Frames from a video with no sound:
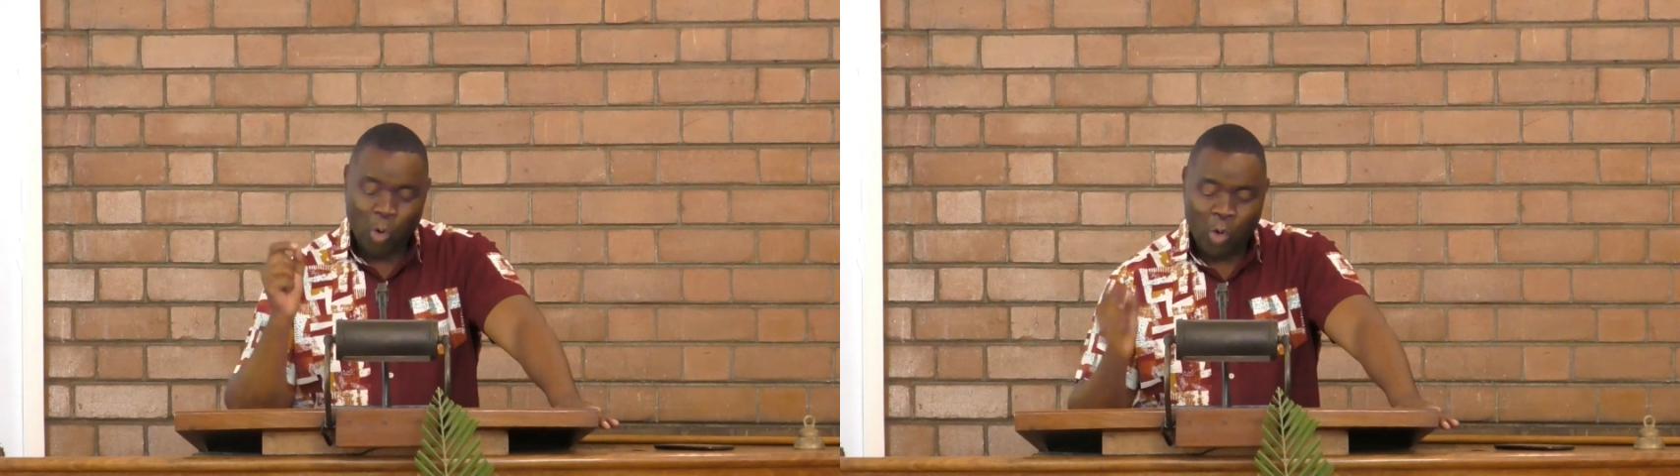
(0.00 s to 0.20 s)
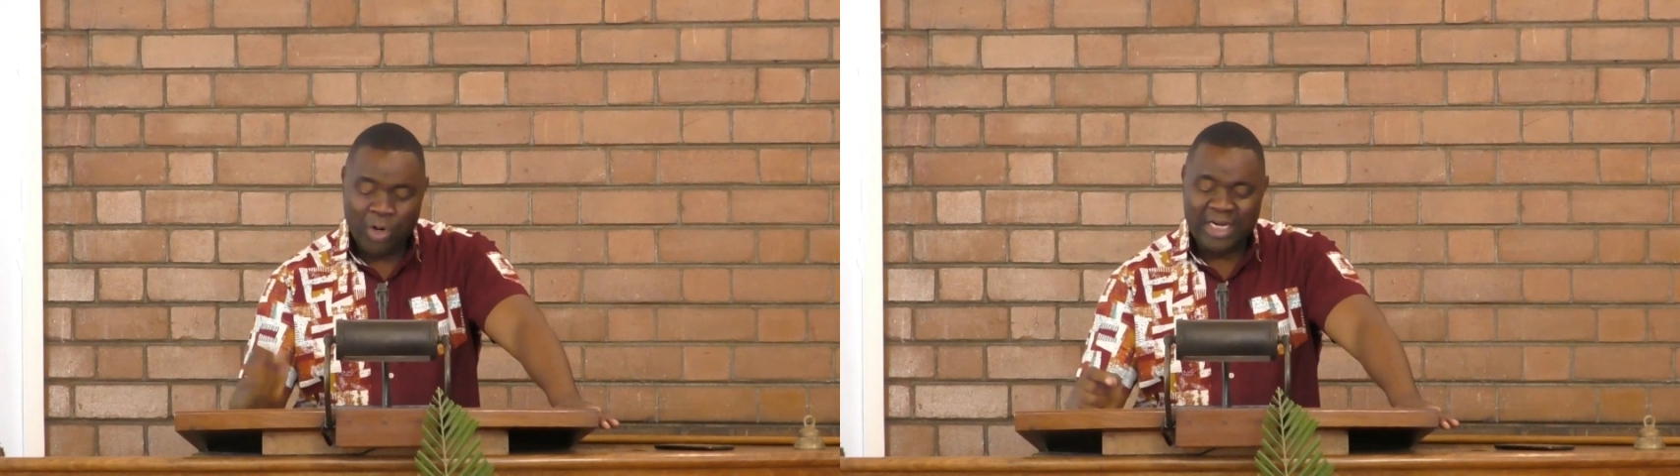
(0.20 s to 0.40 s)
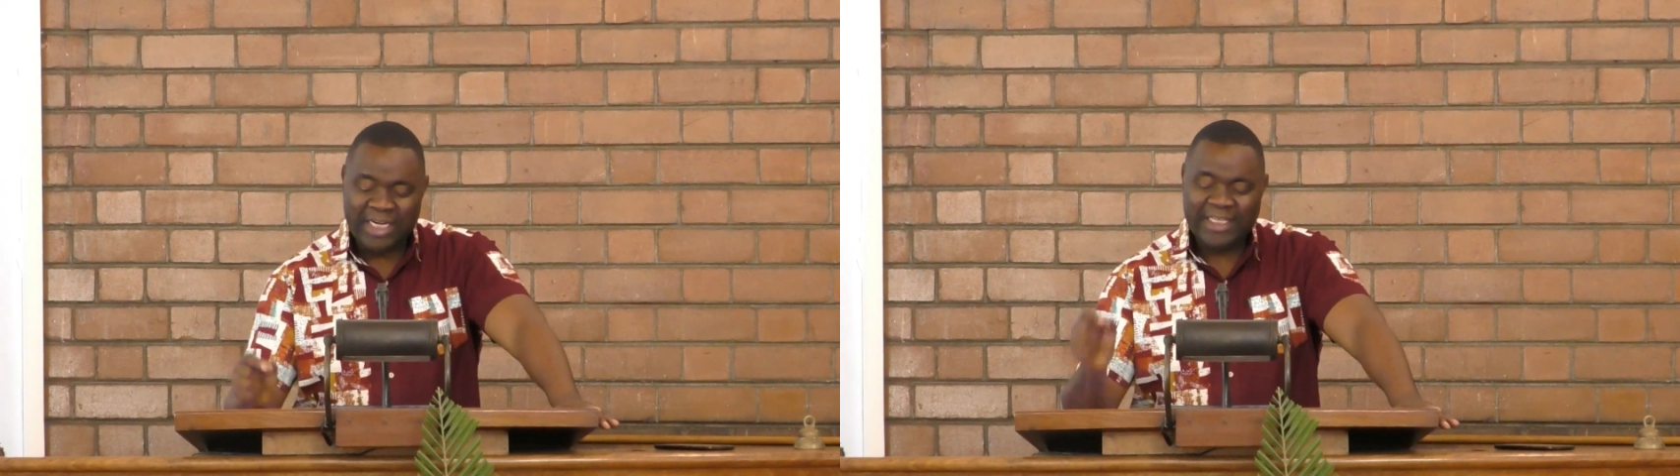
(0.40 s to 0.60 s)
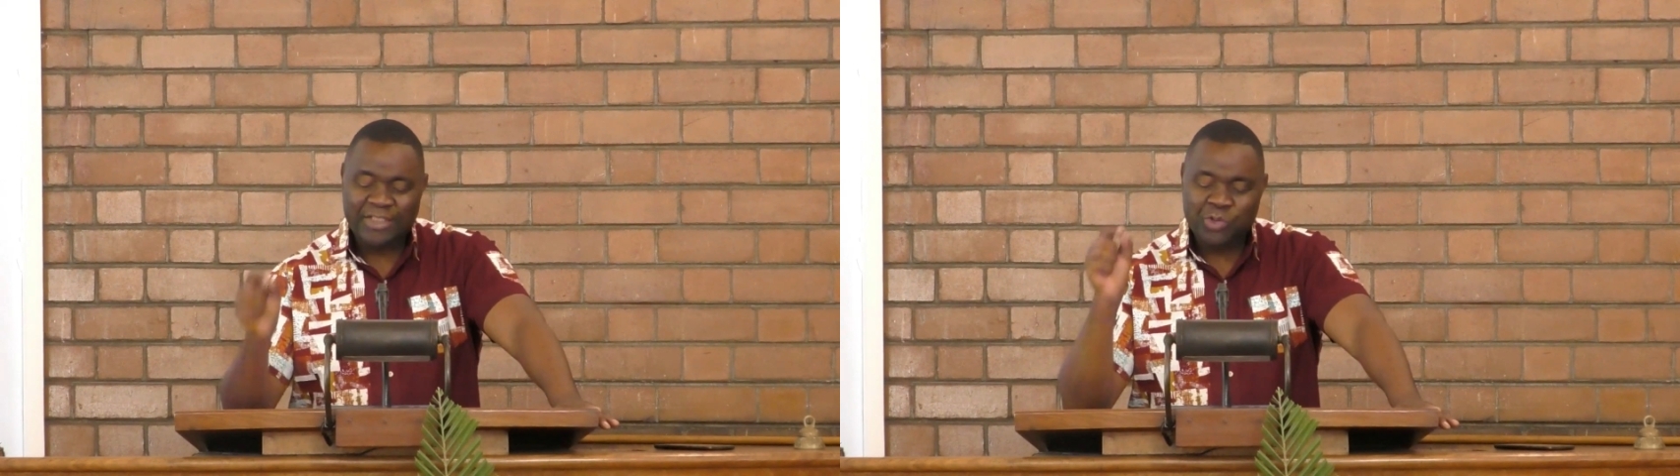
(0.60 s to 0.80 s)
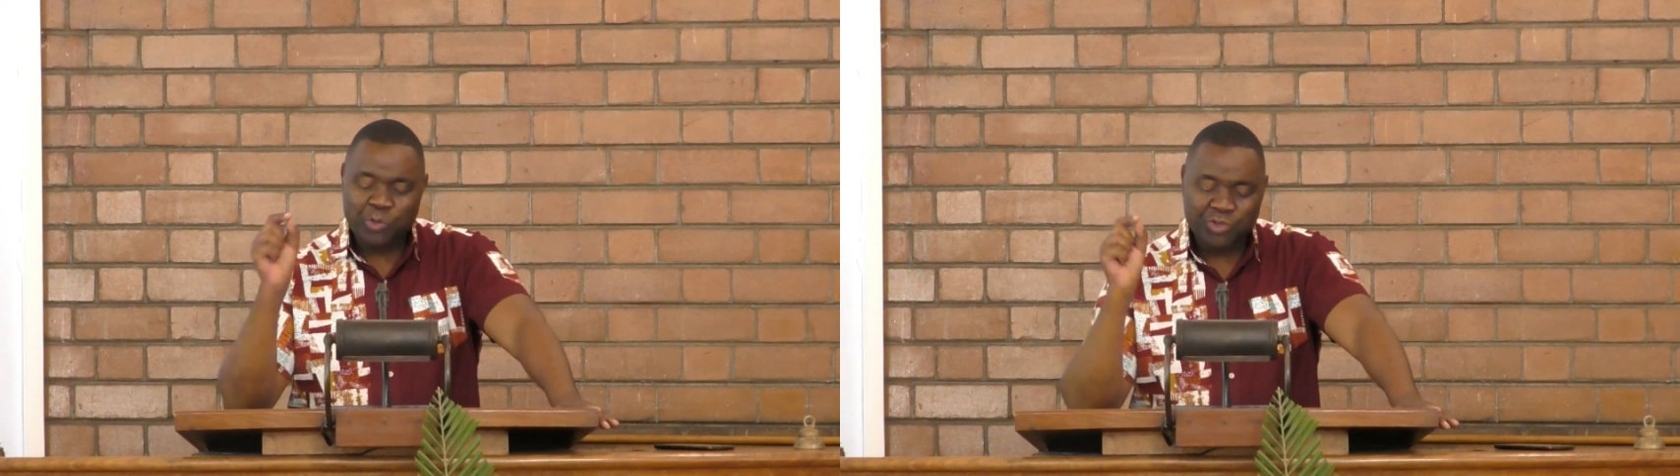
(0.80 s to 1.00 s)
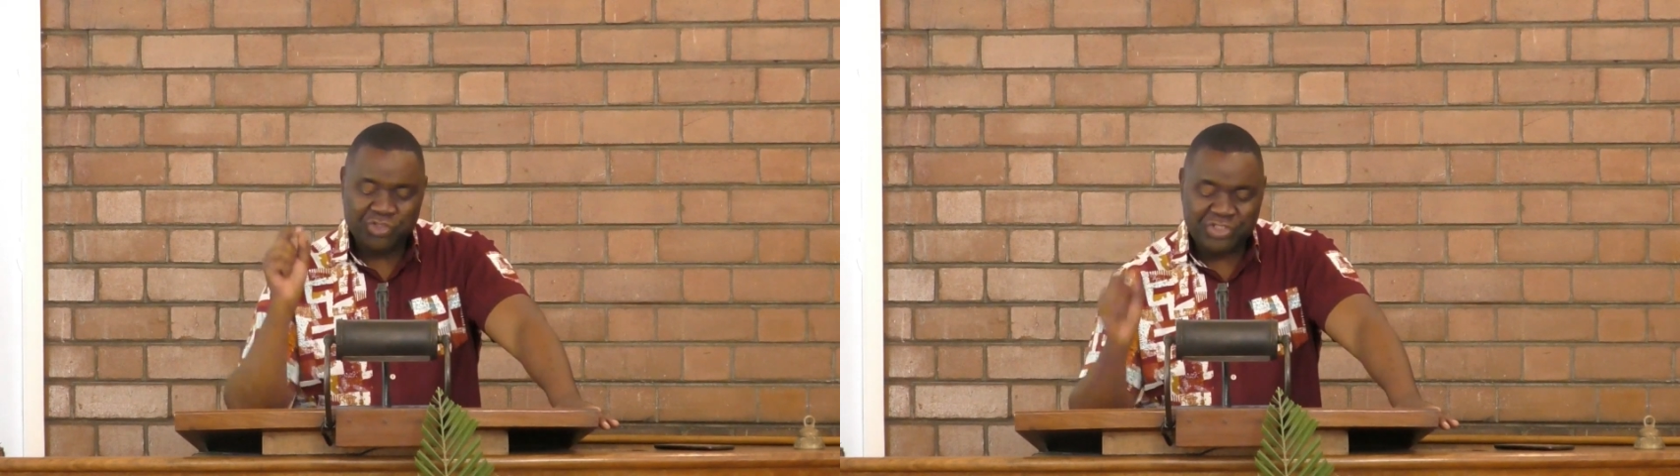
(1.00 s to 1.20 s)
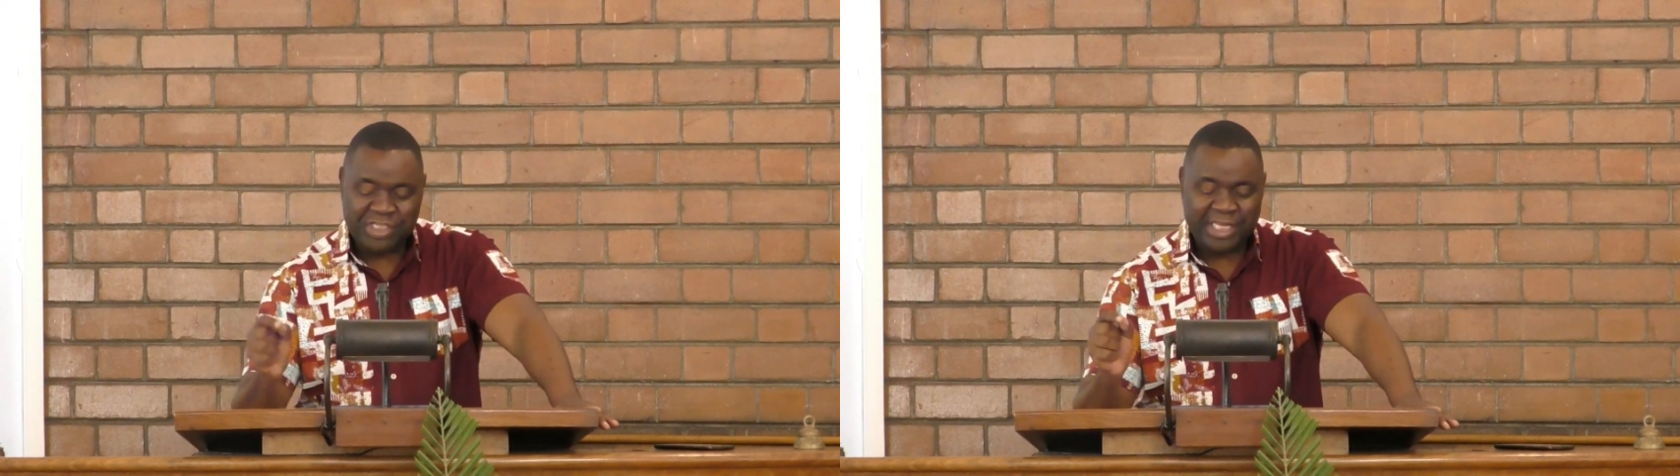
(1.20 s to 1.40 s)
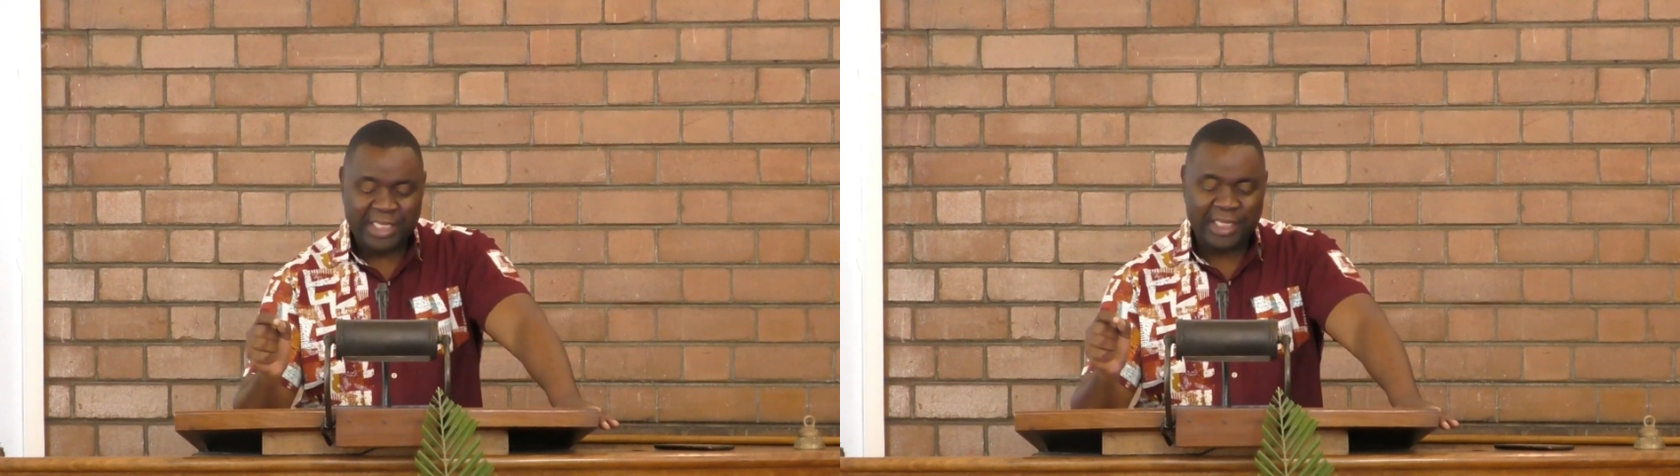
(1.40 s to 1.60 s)
only to
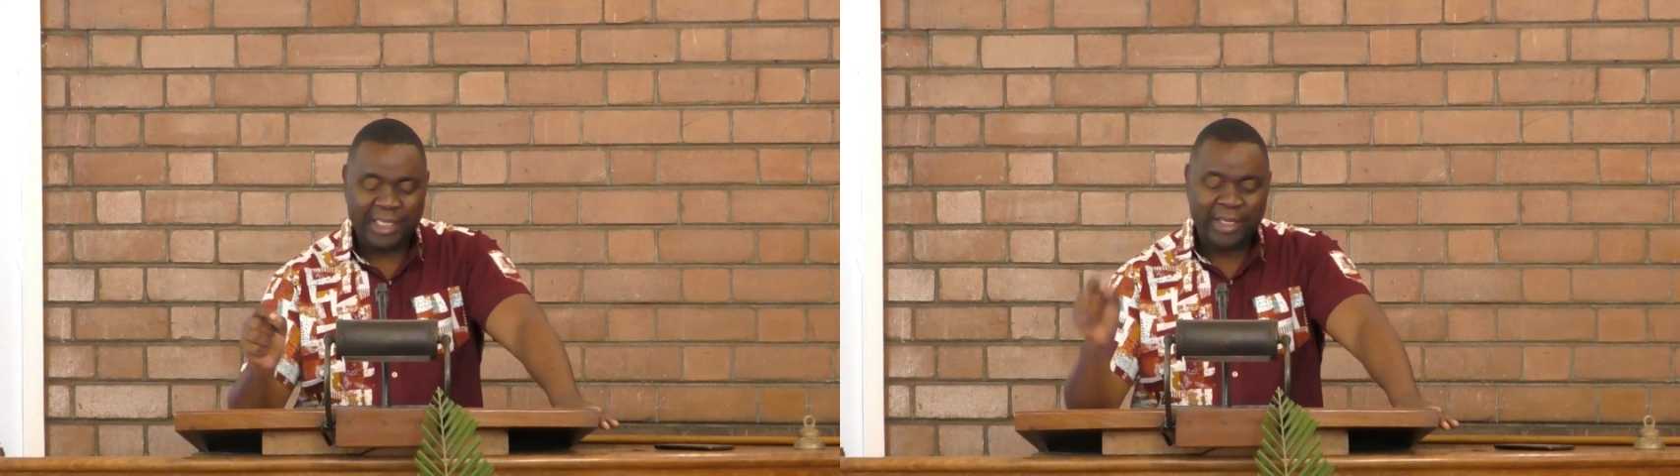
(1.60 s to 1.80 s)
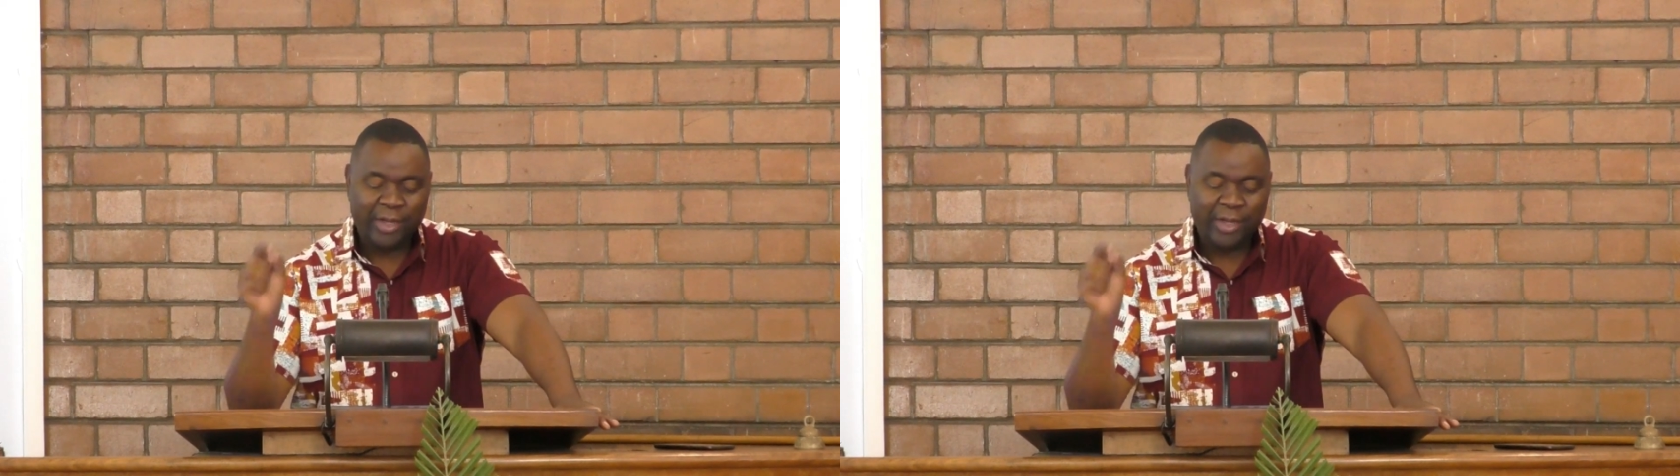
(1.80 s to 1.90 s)
see